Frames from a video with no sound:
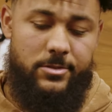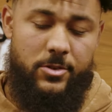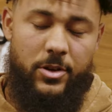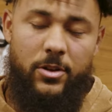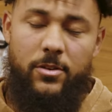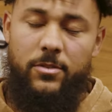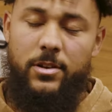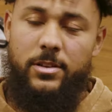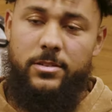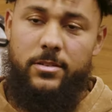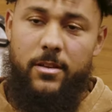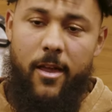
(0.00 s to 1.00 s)
critical for
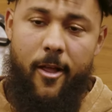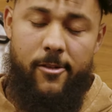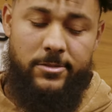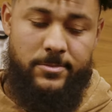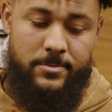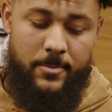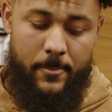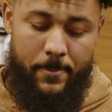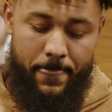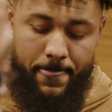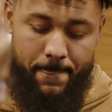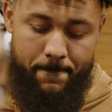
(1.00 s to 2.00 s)
us. What's the
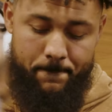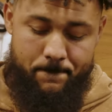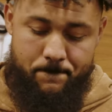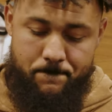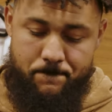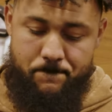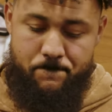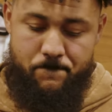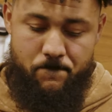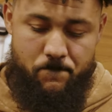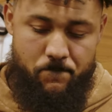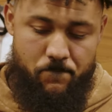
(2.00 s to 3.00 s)
challenge, I guess, here we're coming out
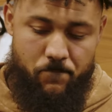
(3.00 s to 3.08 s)
switching